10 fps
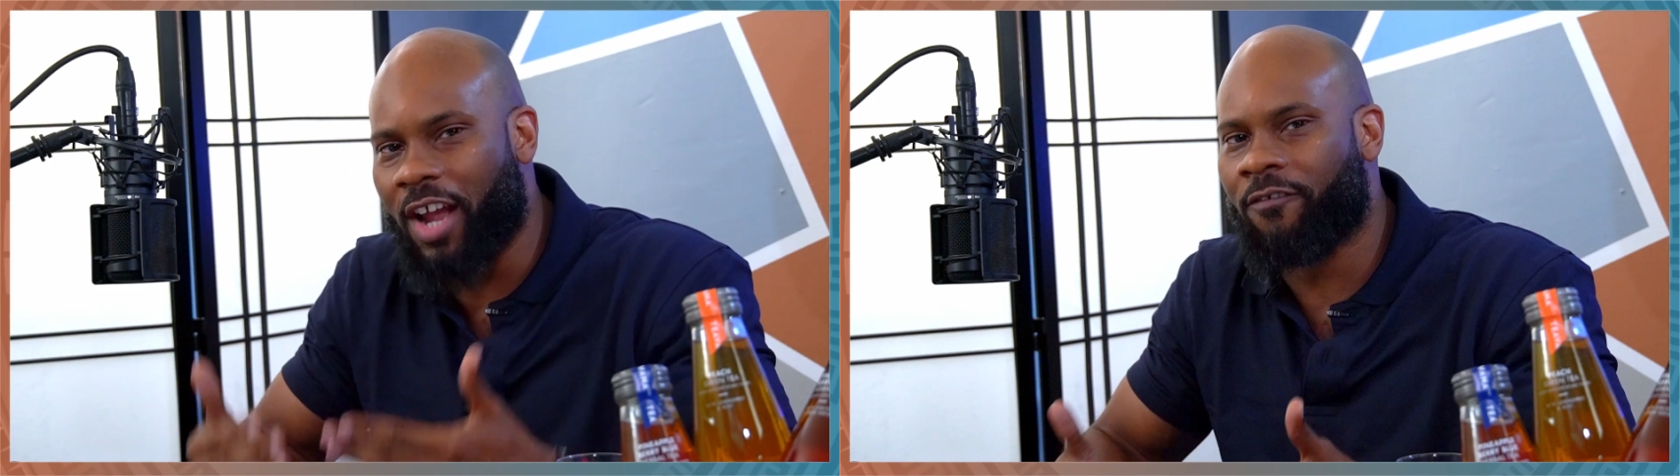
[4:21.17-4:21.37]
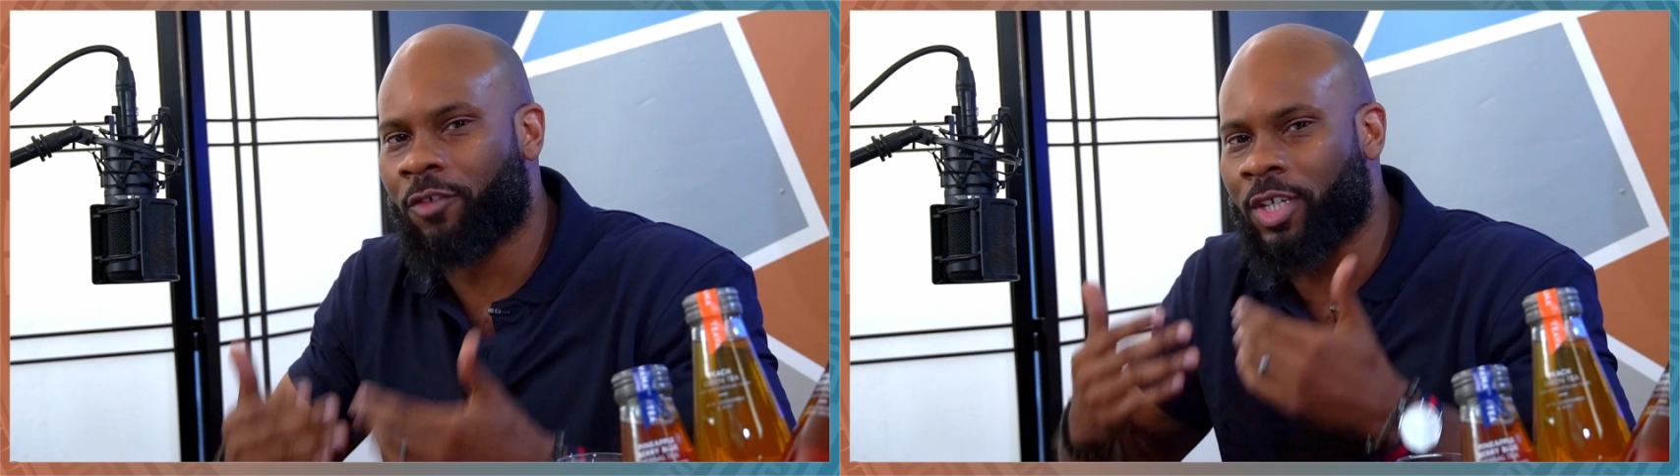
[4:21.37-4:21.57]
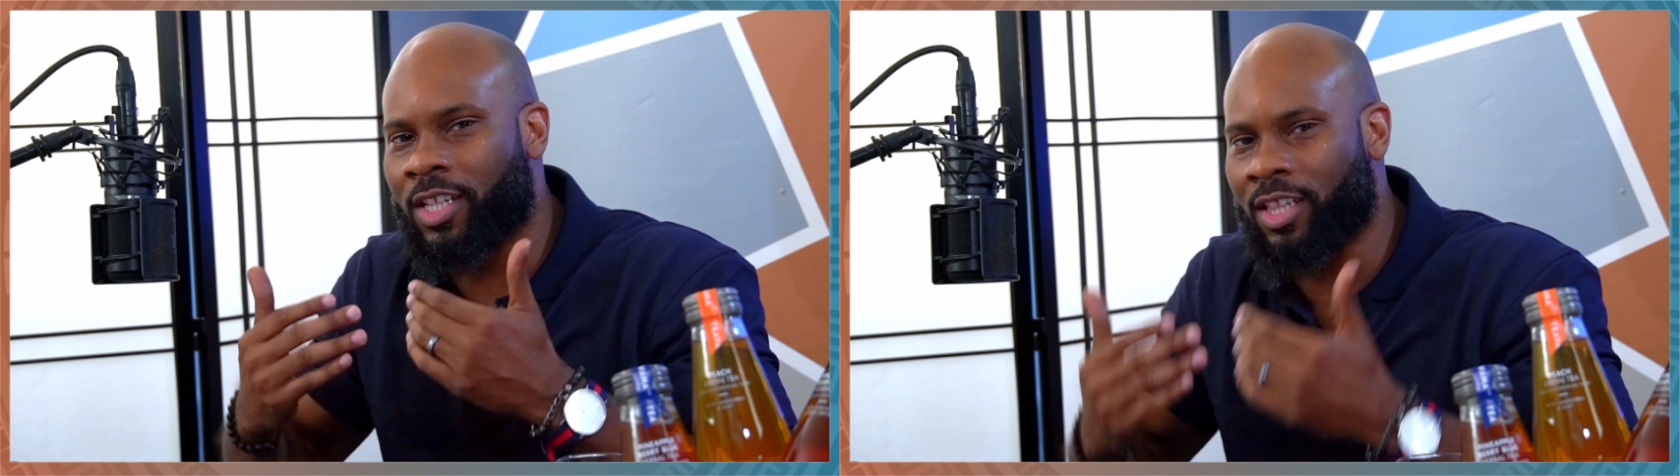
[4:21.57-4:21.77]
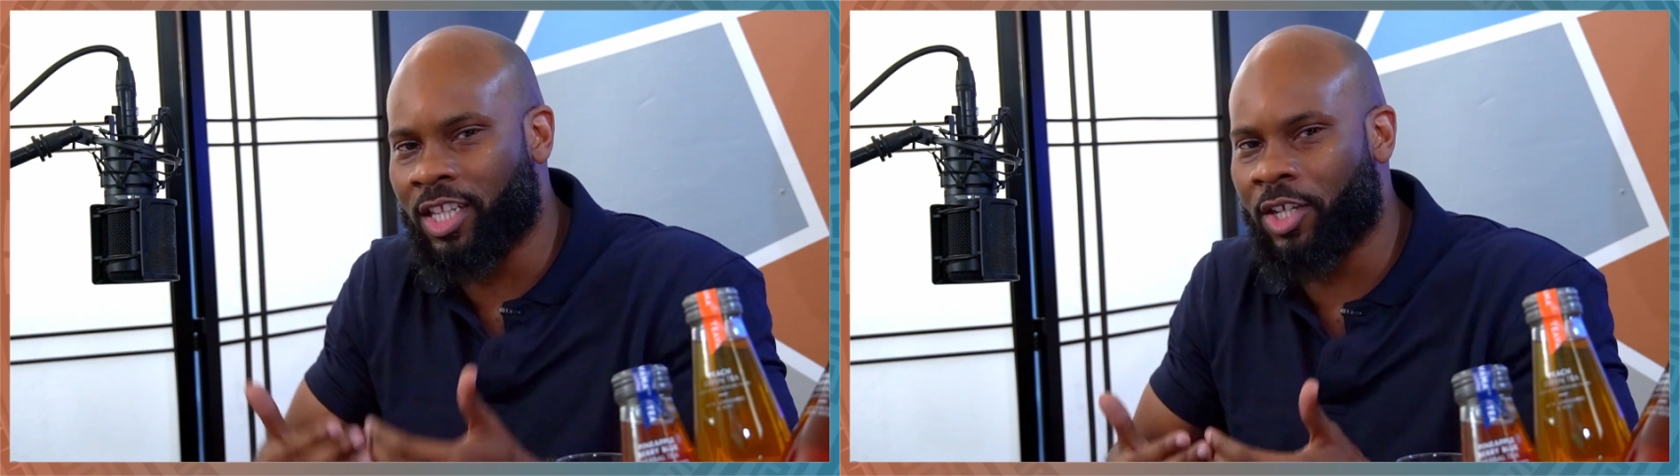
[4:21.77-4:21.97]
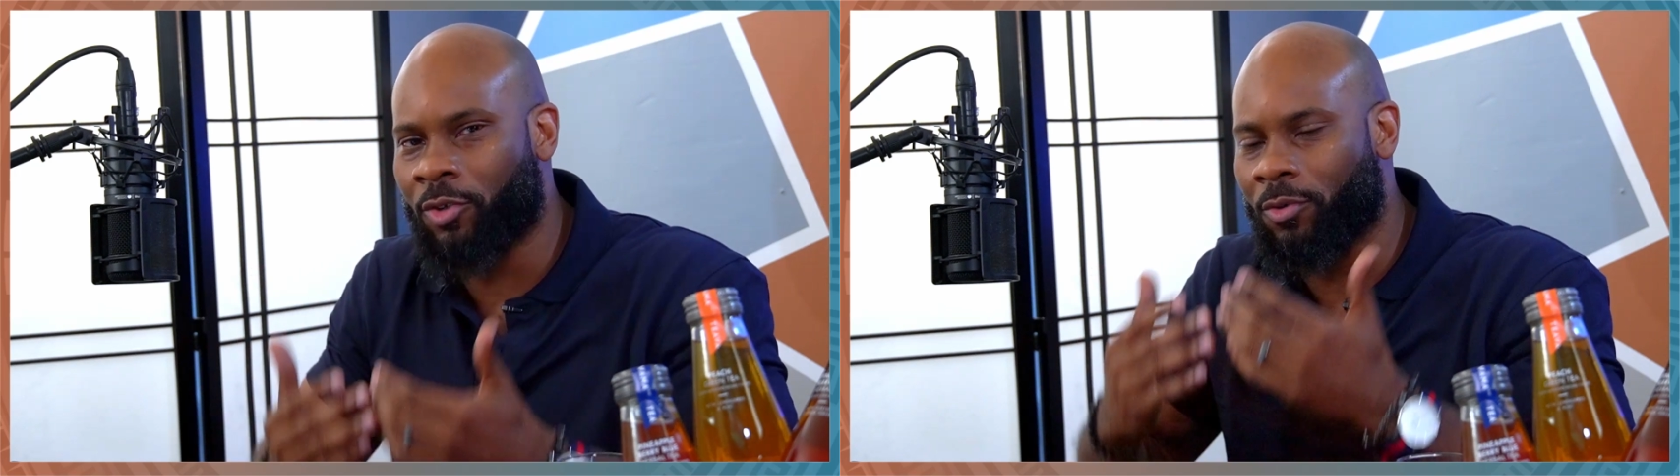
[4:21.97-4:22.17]
every
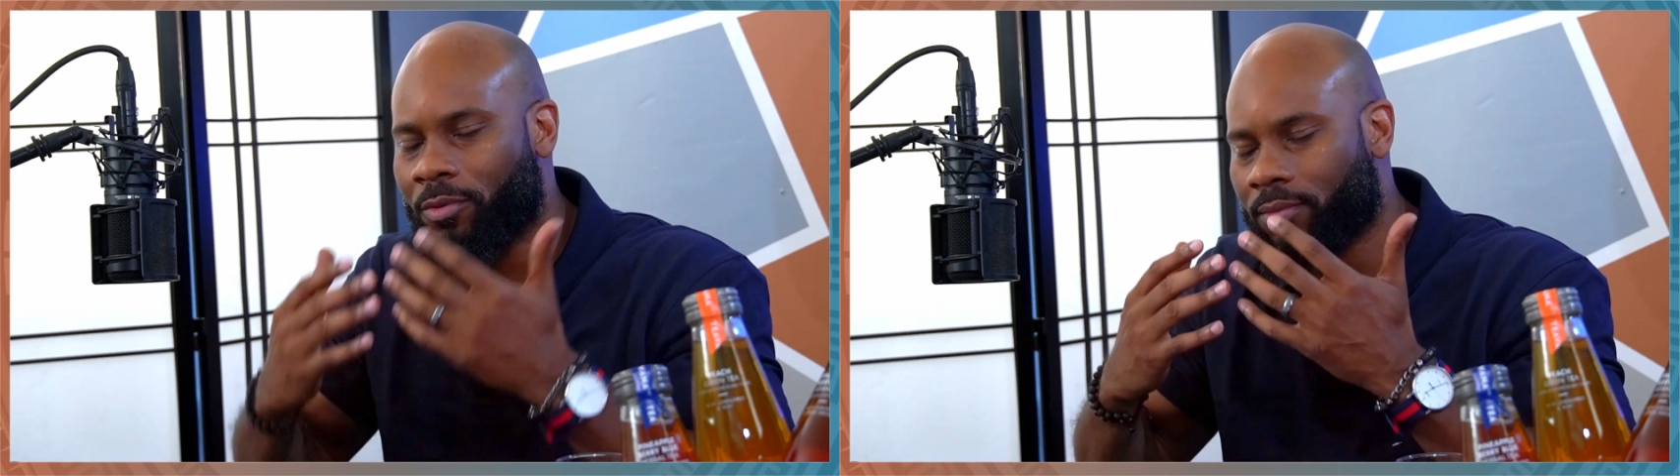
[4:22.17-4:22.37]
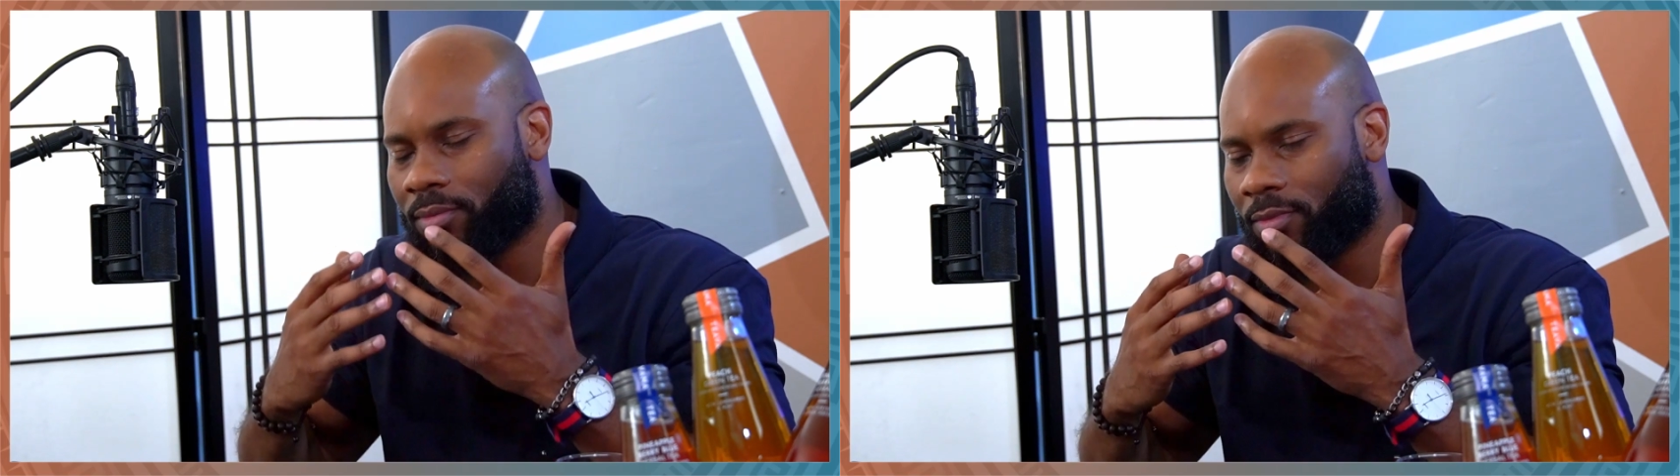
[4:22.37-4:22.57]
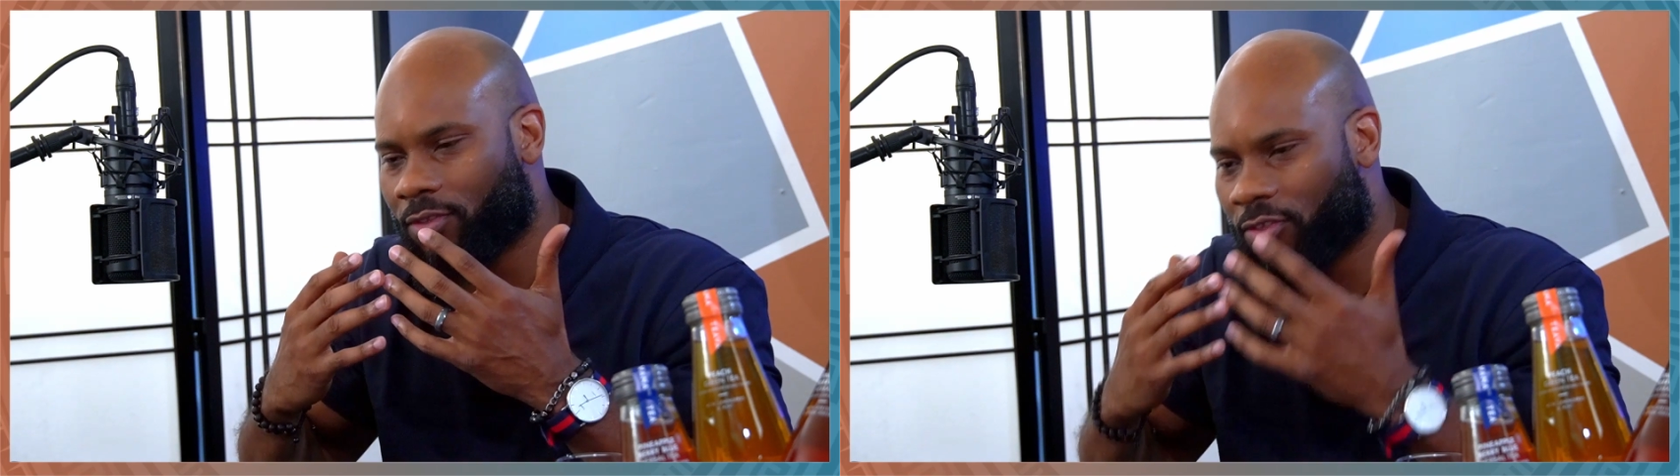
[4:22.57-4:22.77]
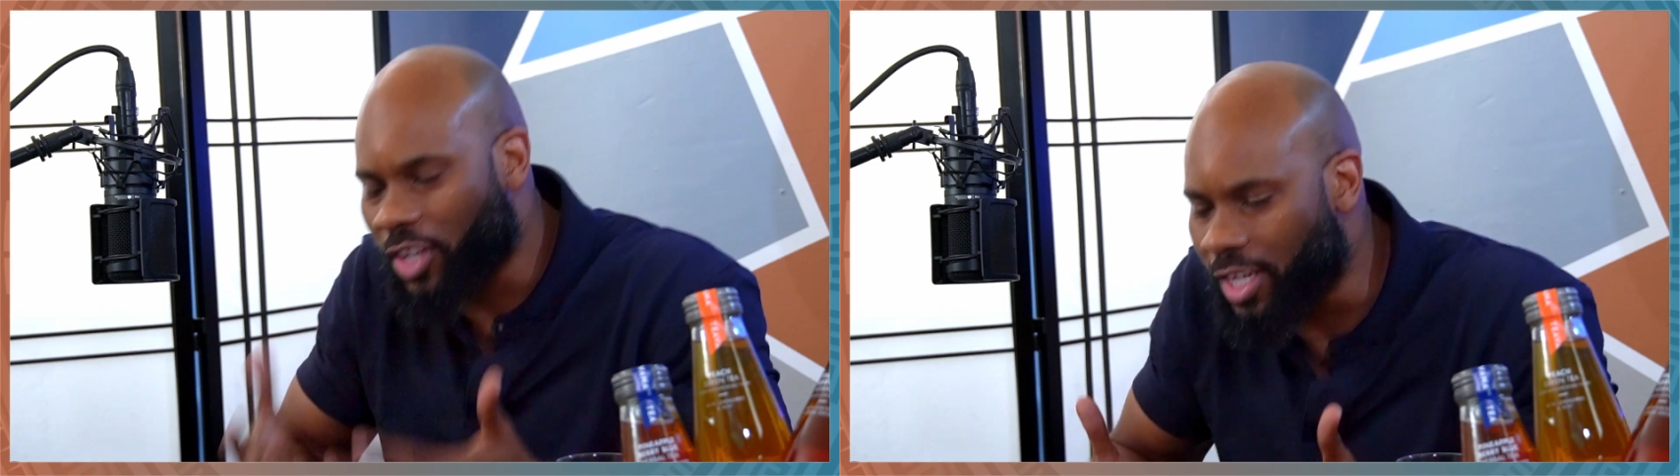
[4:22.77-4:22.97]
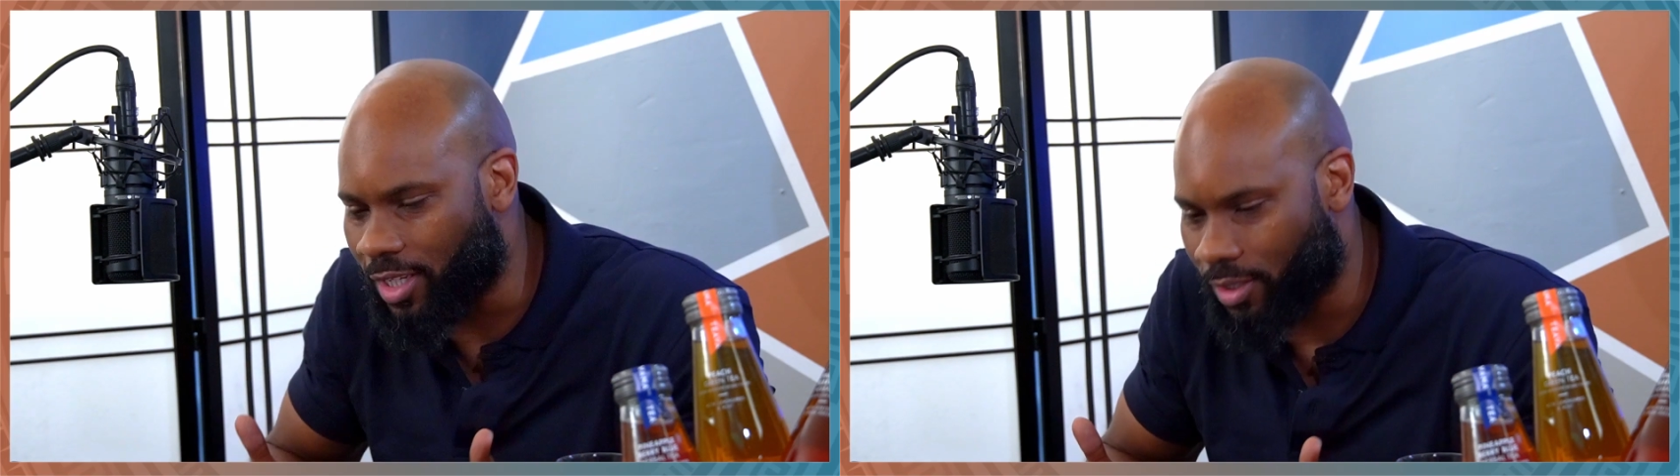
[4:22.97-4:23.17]
little
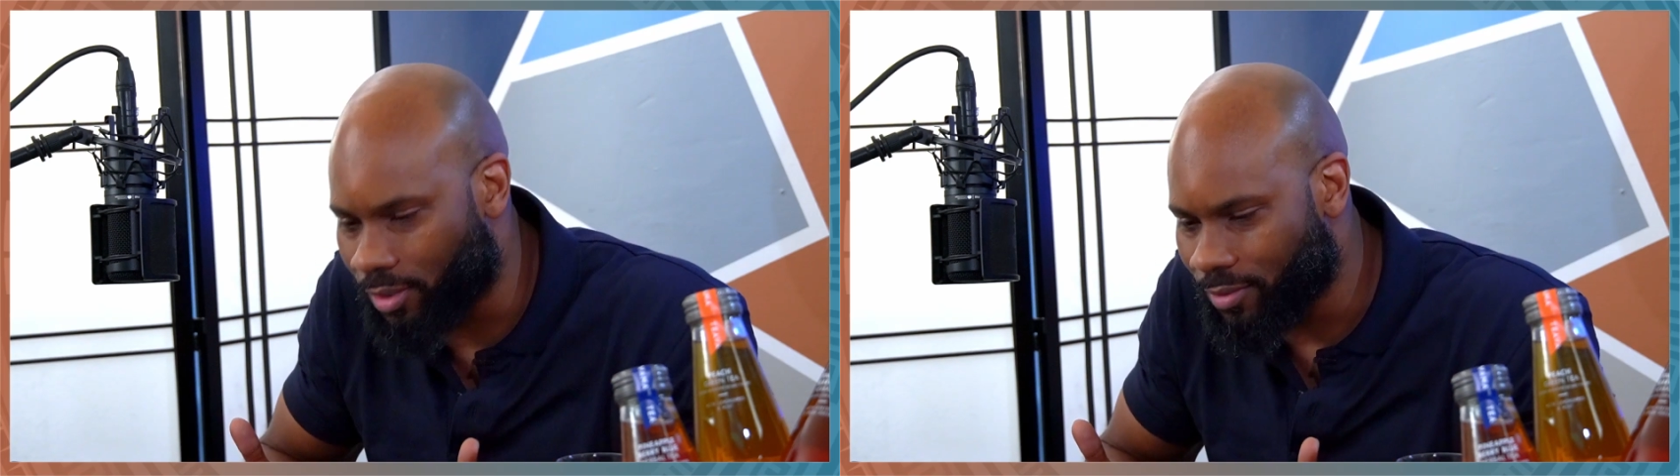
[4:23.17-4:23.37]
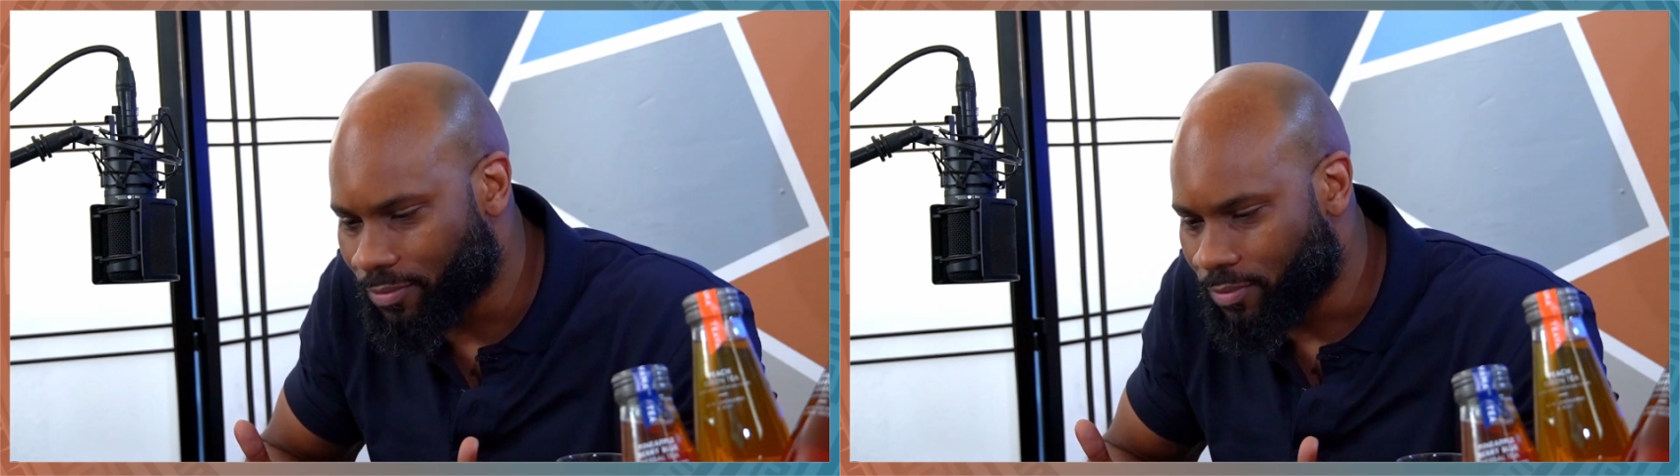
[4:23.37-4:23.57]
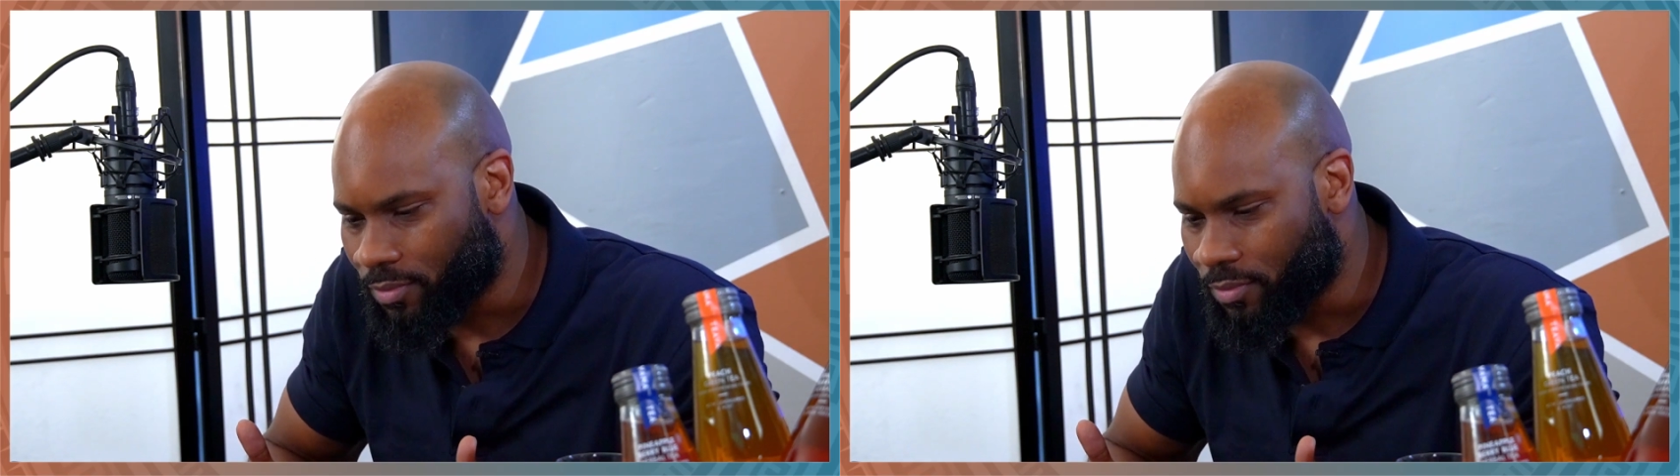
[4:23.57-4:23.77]
thing.